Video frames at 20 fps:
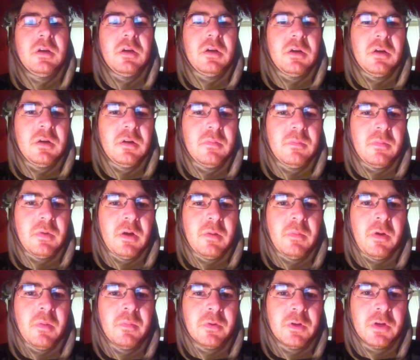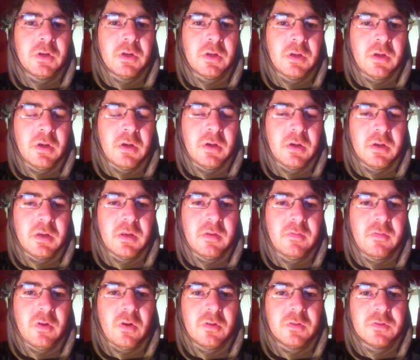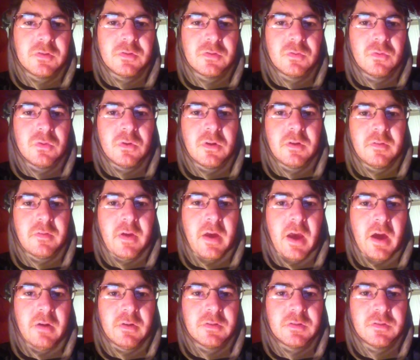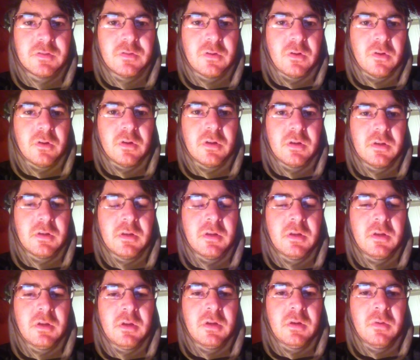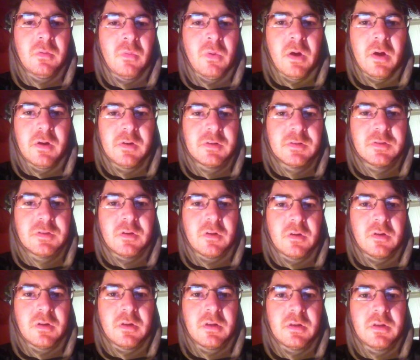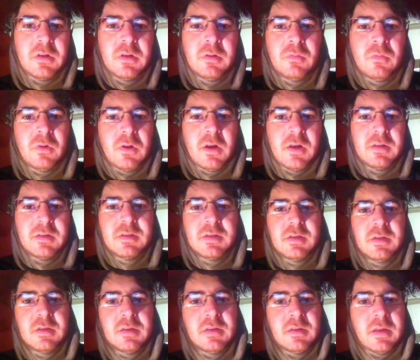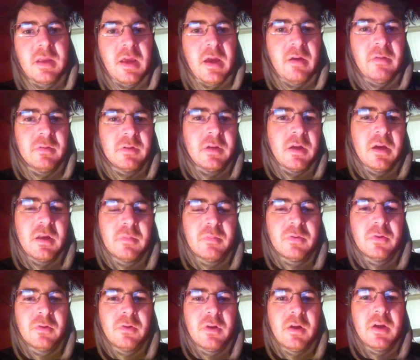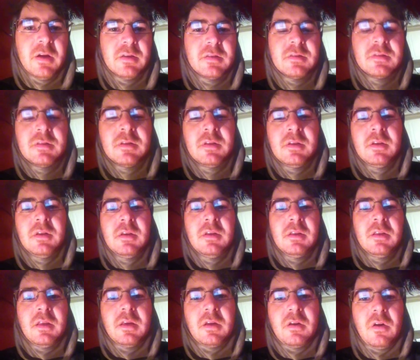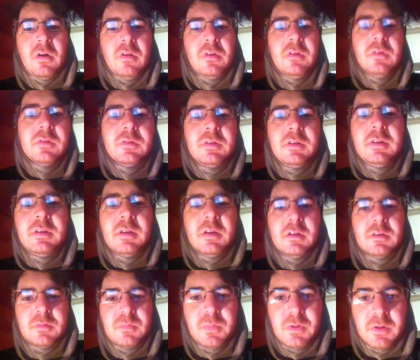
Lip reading: I'm gonna give y'all the story of how it started, where it started, and what I did, and how it kind of progressed, like all those details.